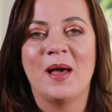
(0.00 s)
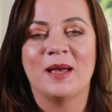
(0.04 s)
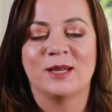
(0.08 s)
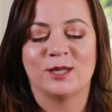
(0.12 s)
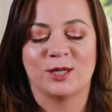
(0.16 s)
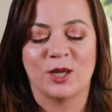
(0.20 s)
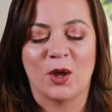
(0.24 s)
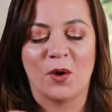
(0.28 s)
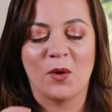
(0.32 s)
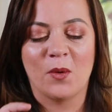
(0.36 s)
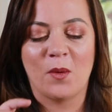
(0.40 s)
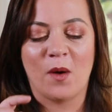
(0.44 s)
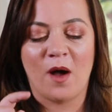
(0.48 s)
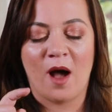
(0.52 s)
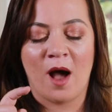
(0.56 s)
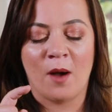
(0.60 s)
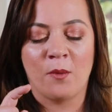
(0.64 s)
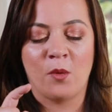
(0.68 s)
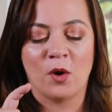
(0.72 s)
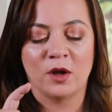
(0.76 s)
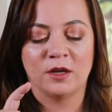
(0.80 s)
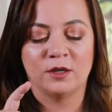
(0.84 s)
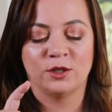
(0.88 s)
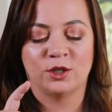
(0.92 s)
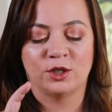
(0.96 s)
So I
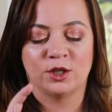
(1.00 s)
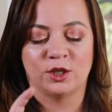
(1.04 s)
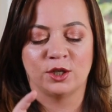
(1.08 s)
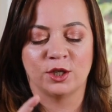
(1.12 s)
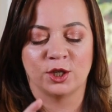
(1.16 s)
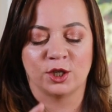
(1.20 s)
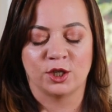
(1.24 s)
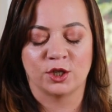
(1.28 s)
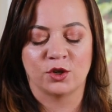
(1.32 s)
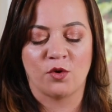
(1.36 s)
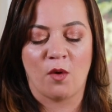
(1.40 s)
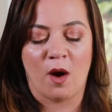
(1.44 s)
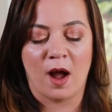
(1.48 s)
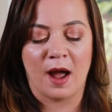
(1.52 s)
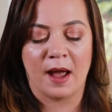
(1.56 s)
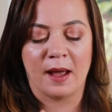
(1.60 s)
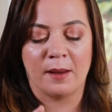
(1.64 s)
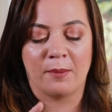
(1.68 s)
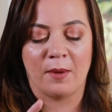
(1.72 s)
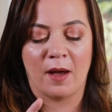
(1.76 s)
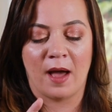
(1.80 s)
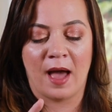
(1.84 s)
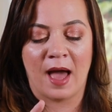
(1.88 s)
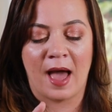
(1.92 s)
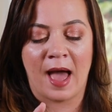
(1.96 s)
want you to
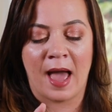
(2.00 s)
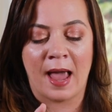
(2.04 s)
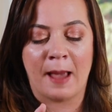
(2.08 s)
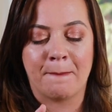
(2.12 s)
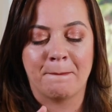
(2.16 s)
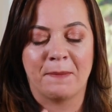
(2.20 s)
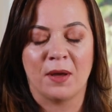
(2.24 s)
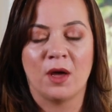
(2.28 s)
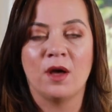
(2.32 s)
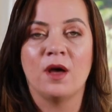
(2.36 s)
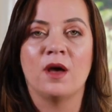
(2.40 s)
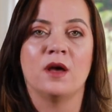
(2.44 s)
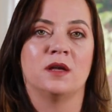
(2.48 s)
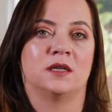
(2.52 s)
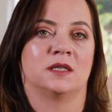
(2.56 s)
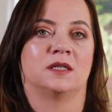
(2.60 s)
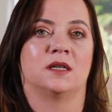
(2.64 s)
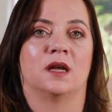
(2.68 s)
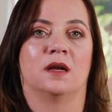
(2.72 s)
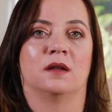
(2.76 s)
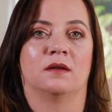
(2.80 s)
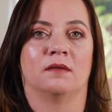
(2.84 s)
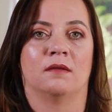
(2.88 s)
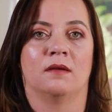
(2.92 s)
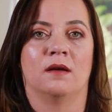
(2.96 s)
describe a
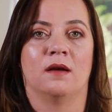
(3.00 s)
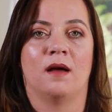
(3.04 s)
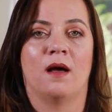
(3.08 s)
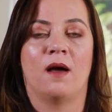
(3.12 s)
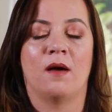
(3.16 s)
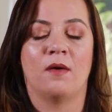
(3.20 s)
person.